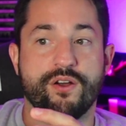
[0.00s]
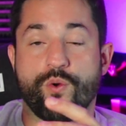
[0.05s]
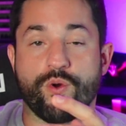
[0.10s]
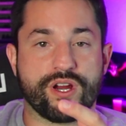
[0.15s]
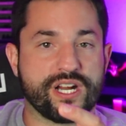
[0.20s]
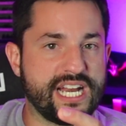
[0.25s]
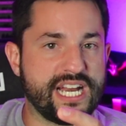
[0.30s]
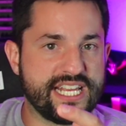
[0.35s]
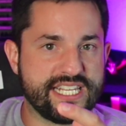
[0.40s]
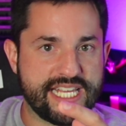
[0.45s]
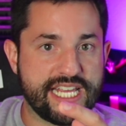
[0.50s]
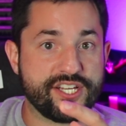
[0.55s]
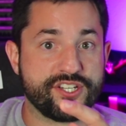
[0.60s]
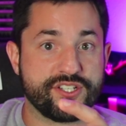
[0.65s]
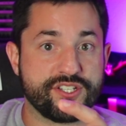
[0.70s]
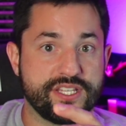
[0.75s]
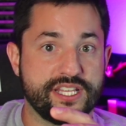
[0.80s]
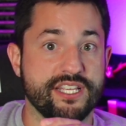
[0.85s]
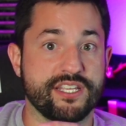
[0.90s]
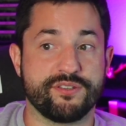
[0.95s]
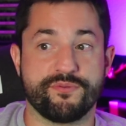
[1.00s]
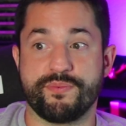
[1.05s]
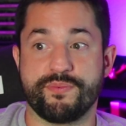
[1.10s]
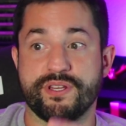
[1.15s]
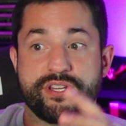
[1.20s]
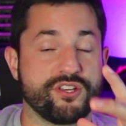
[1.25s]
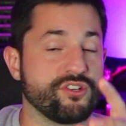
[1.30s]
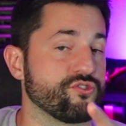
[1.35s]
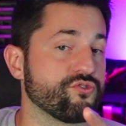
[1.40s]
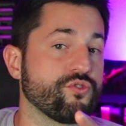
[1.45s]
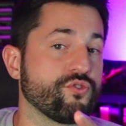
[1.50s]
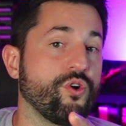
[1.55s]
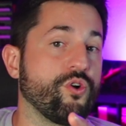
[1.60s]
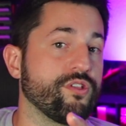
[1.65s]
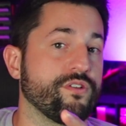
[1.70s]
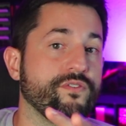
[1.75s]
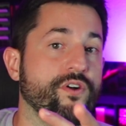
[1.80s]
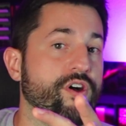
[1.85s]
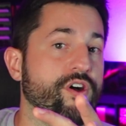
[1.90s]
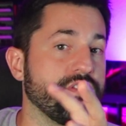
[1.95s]
organization that has been in
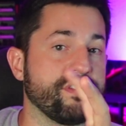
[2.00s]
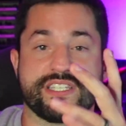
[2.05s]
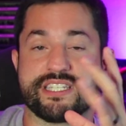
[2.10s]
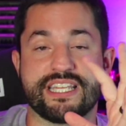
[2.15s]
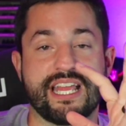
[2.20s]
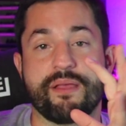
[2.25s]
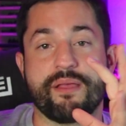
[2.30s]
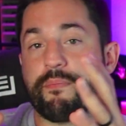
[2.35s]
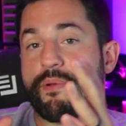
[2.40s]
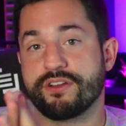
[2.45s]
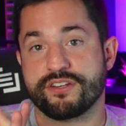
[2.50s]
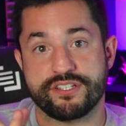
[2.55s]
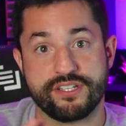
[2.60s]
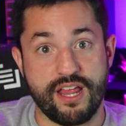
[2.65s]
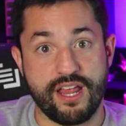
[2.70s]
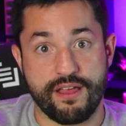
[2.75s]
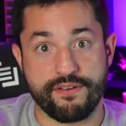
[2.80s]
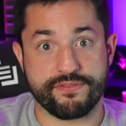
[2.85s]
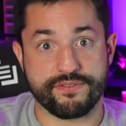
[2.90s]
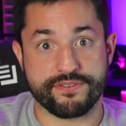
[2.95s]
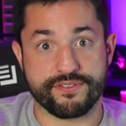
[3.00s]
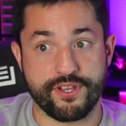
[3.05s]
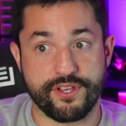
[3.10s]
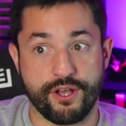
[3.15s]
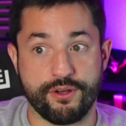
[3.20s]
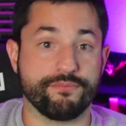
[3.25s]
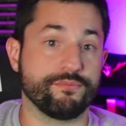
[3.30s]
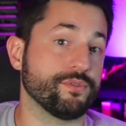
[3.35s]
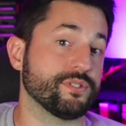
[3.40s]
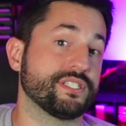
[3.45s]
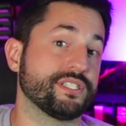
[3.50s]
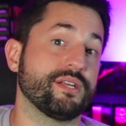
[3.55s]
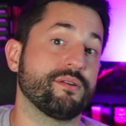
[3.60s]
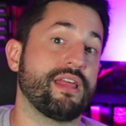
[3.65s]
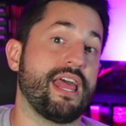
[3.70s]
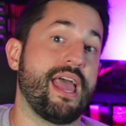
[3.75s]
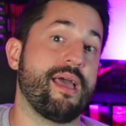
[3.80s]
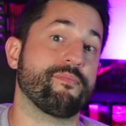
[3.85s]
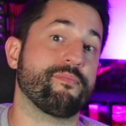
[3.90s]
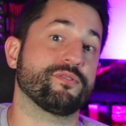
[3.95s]
control of all this nightmare stuff. So we'll see
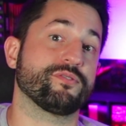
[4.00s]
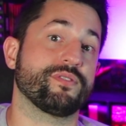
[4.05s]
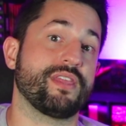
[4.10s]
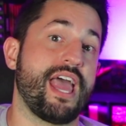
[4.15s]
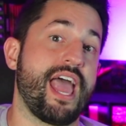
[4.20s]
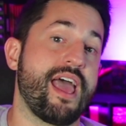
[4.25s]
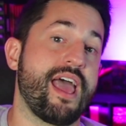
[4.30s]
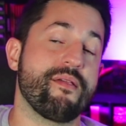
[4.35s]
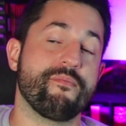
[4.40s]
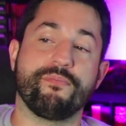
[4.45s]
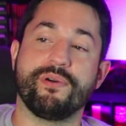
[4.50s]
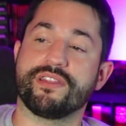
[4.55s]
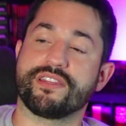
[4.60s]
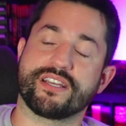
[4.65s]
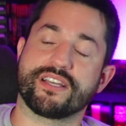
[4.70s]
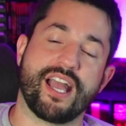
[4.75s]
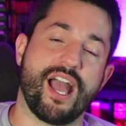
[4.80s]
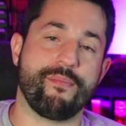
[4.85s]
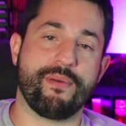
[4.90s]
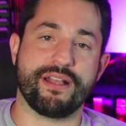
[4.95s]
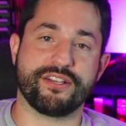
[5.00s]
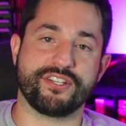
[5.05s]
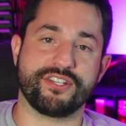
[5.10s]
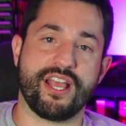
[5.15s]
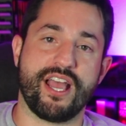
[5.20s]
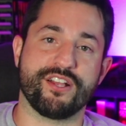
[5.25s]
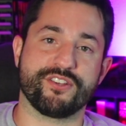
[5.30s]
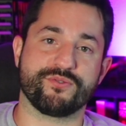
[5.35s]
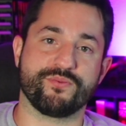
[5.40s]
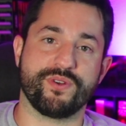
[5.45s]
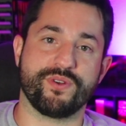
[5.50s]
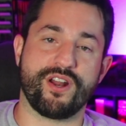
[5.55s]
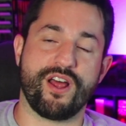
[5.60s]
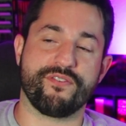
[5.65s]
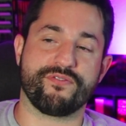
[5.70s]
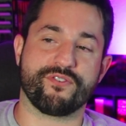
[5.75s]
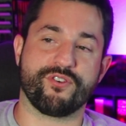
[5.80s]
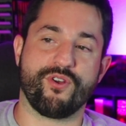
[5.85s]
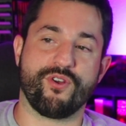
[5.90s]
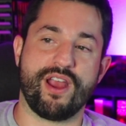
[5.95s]
what happens with that, but the combat challenge went
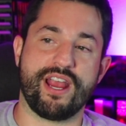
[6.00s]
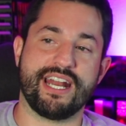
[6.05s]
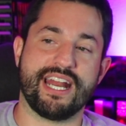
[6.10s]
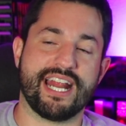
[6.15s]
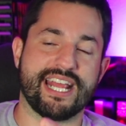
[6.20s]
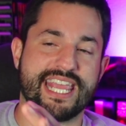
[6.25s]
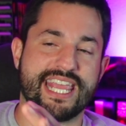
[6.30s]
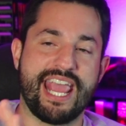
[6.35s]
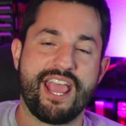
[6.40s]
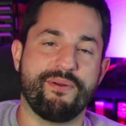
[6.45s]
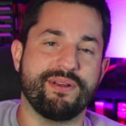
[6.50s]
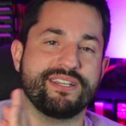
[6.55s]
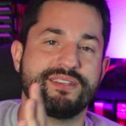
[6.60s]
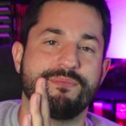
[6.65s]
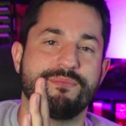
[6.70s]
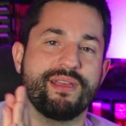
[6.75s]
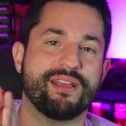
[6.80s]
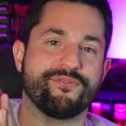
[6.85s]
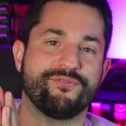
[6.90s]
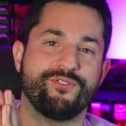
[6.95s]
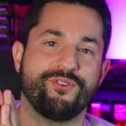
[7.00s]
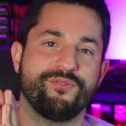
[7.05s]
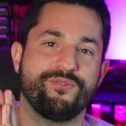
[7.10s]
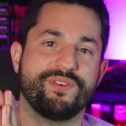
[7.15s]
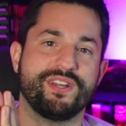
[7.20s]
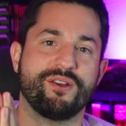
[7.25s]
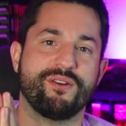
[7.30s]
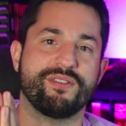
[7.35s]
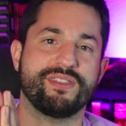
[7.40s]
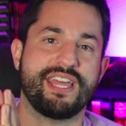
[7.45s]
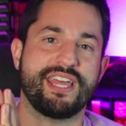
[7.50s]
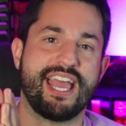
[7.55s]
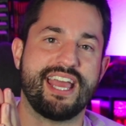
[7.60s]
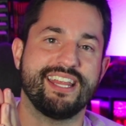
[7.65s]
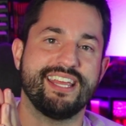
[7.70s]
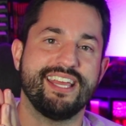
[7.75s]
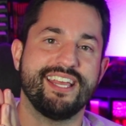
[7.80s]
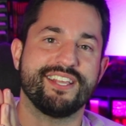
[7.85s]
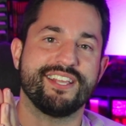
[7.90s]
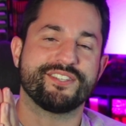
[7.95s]
off great, and I can't wait to make a full video on
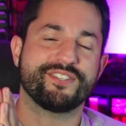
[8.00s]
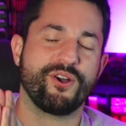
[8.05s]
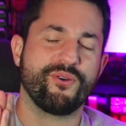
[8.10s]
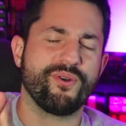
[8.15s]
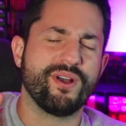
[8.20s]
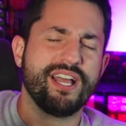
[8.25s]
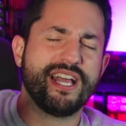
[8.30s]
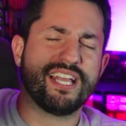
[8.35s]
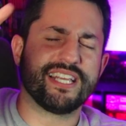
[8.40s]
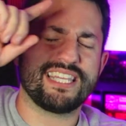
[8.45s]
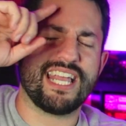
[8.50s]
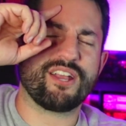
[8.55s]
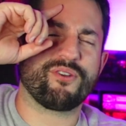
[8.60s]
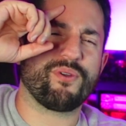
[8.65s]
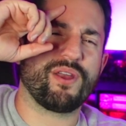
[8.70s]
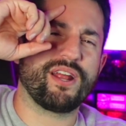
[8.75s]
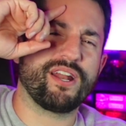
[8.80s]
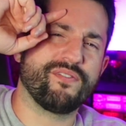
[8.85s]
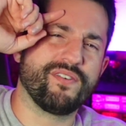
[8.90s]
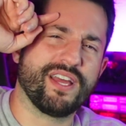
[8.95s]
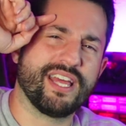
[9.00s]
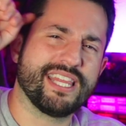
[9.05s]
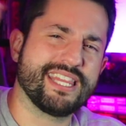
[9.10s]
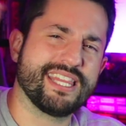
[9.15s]
that. So stay creative,